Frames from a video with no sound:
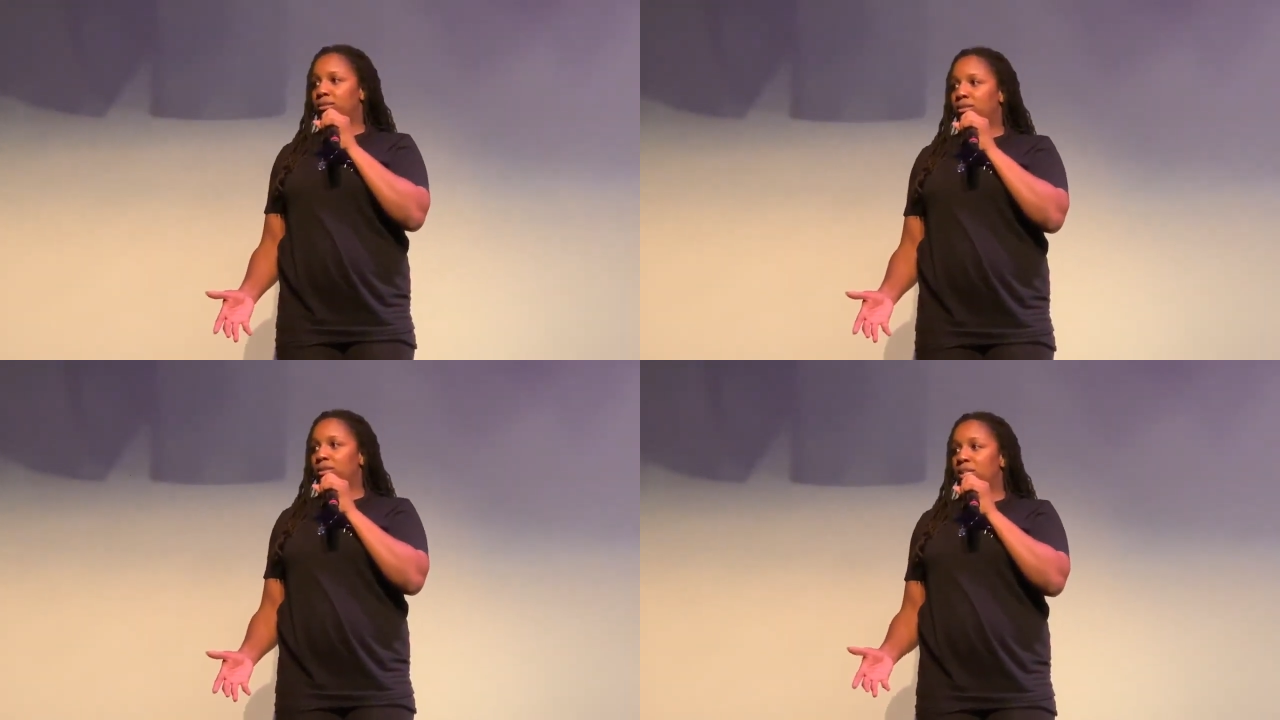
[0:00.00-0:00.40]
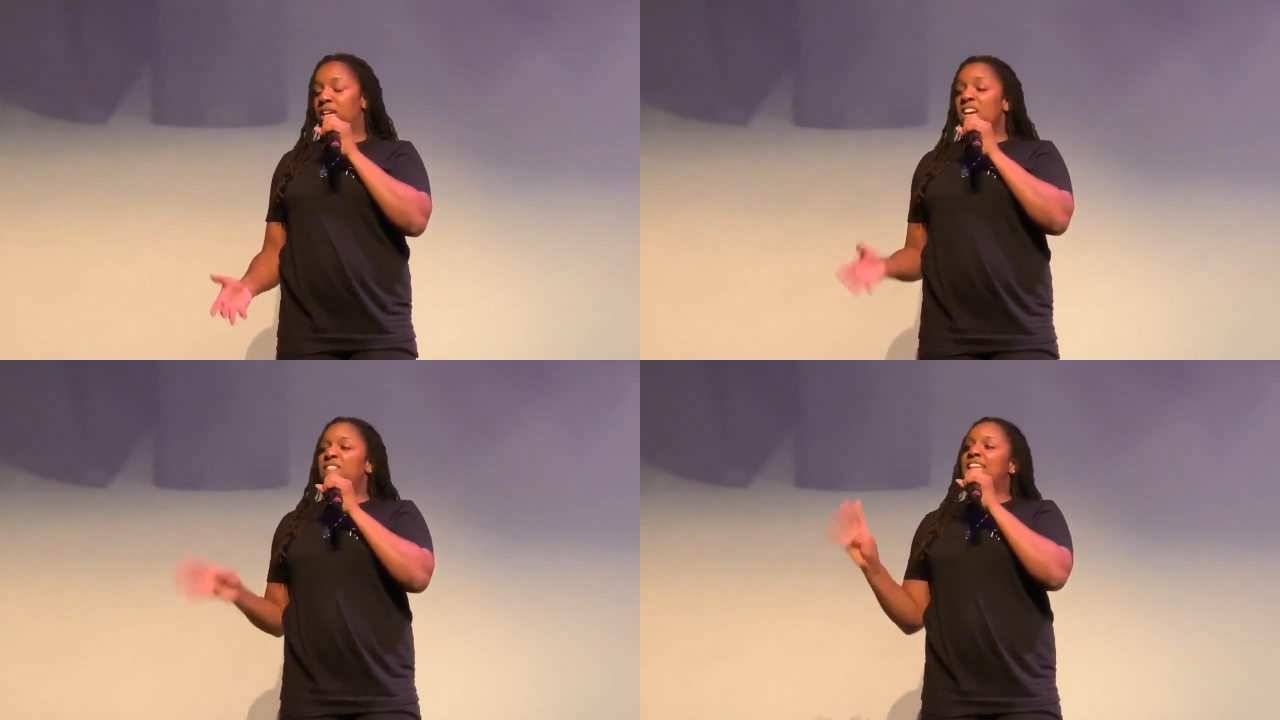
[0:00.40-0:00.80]
For the
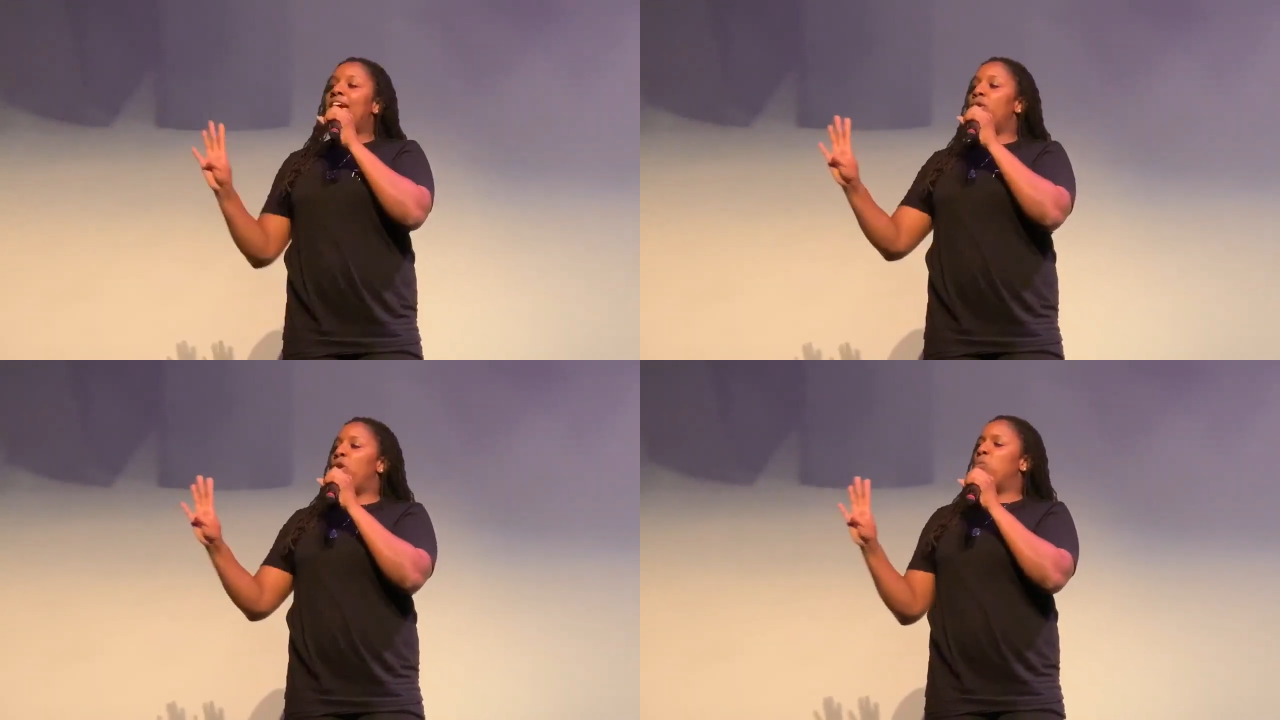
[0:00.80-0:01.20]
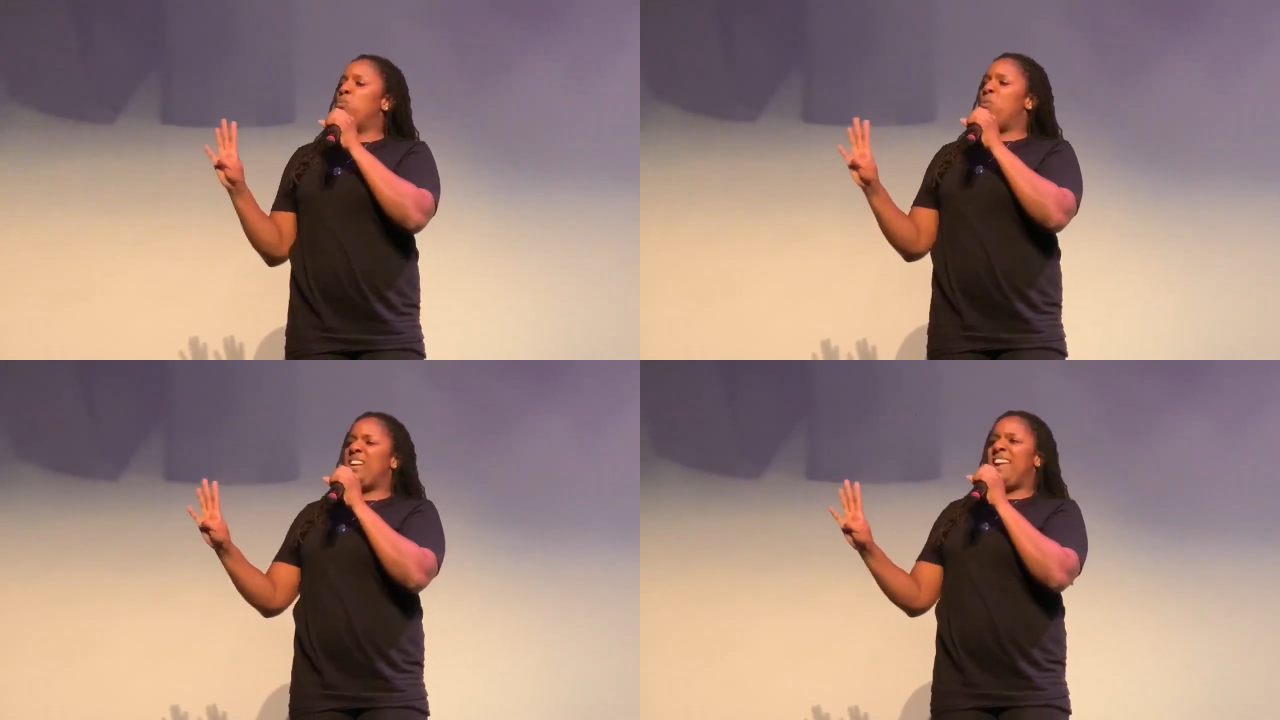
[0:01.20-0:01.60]
count on one
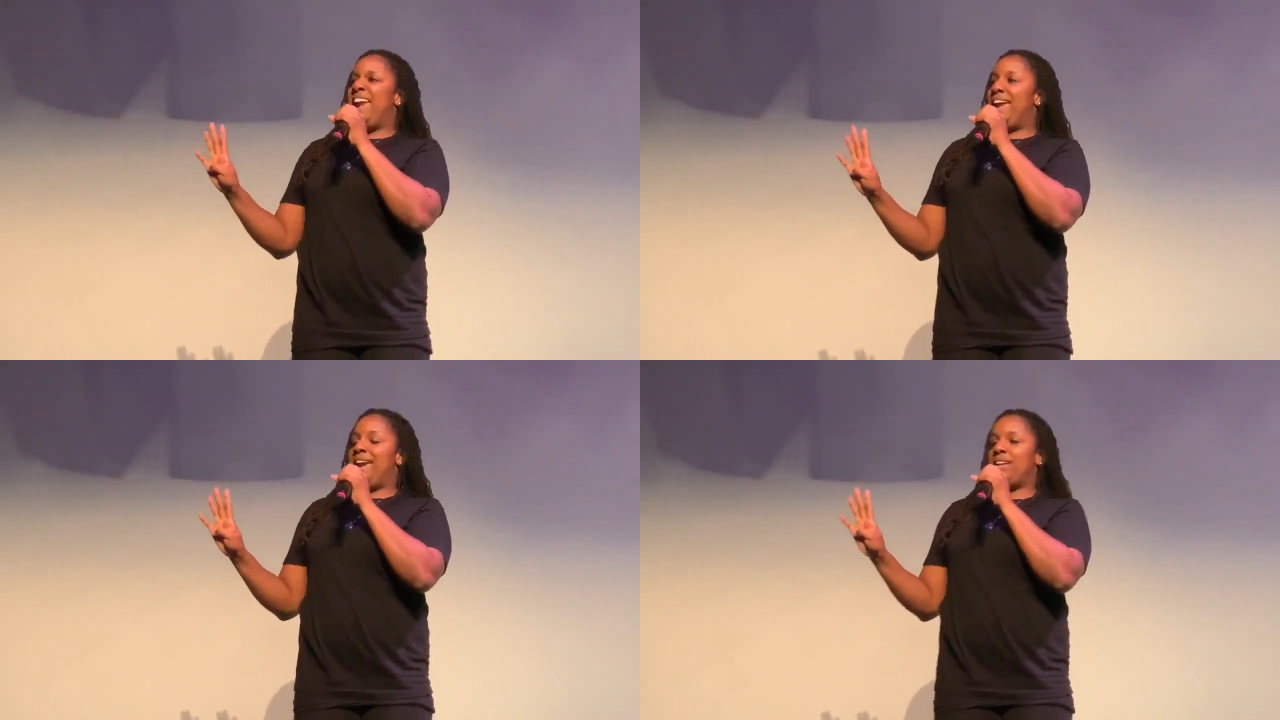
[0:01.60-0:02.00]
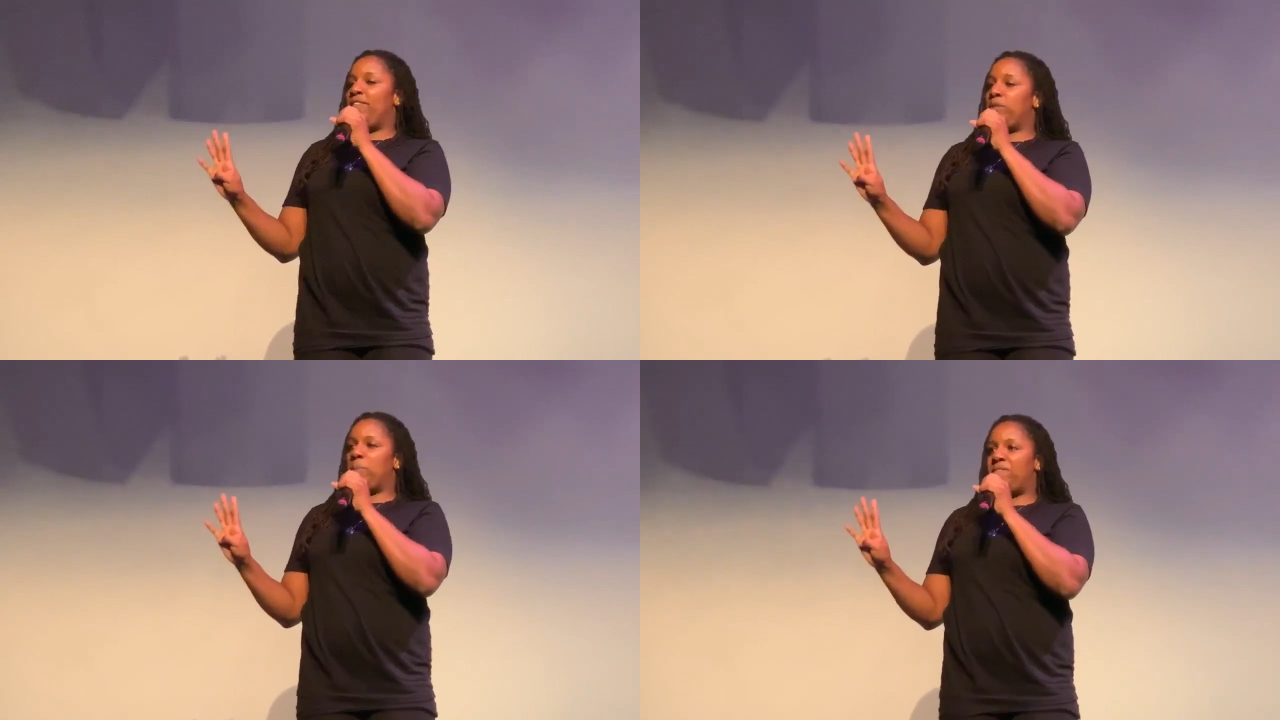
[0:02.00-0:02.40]
hand of the
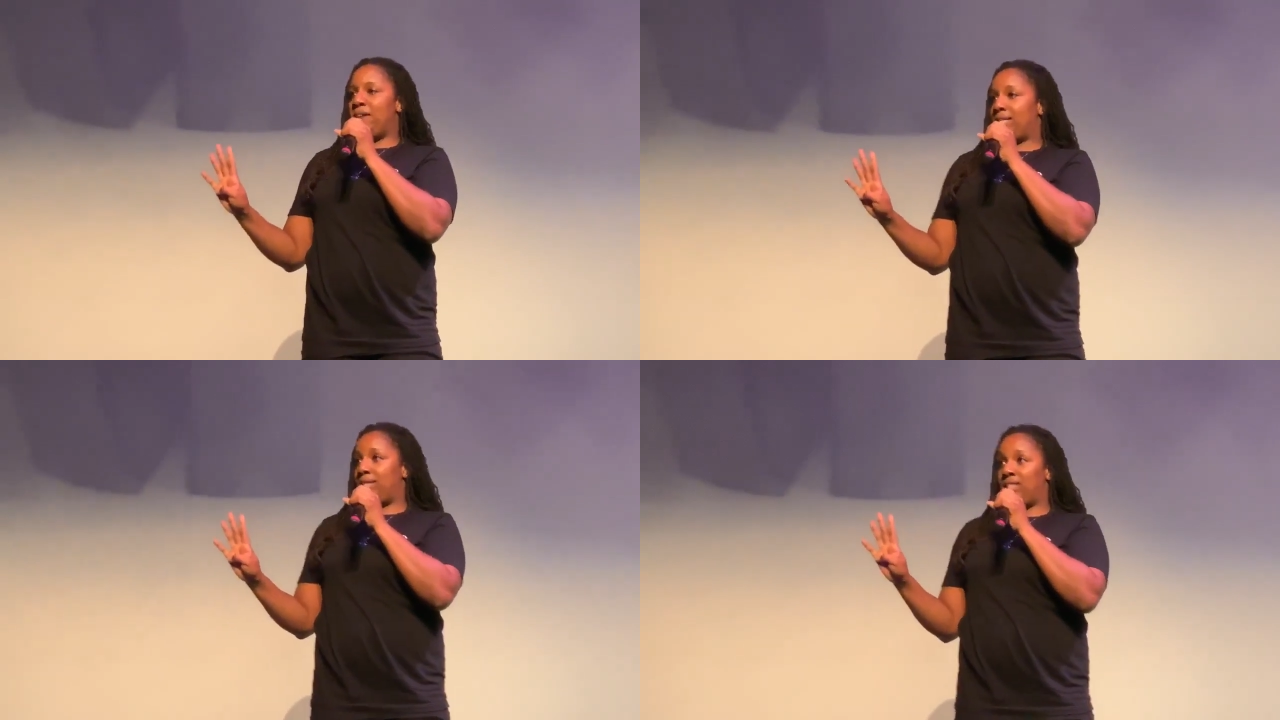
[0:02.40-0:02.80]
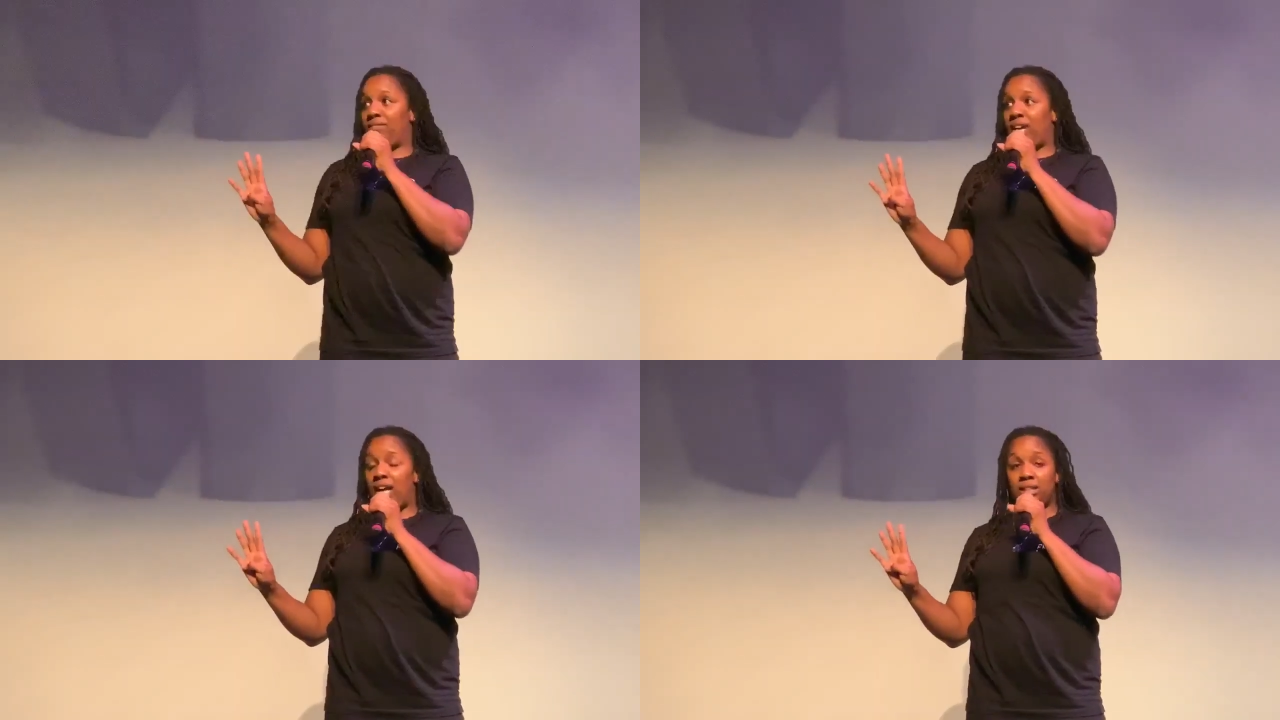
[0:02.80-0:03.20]
professors of
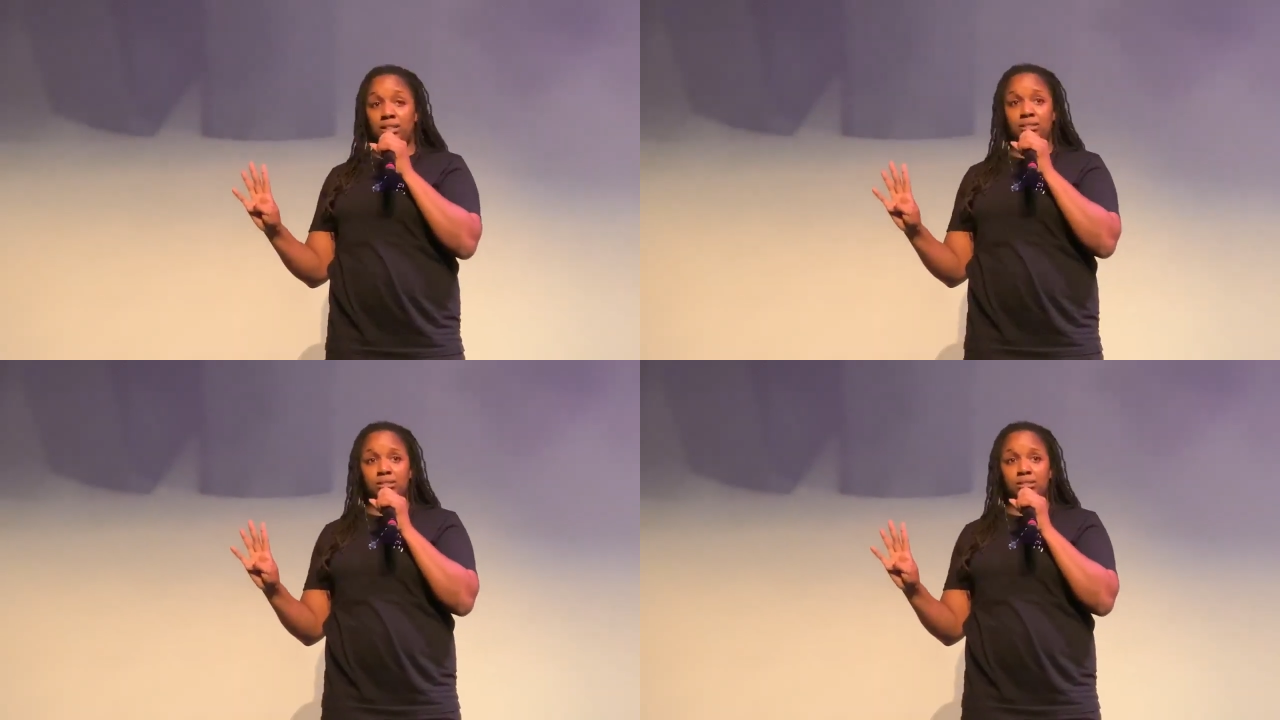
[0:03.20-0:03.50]
color.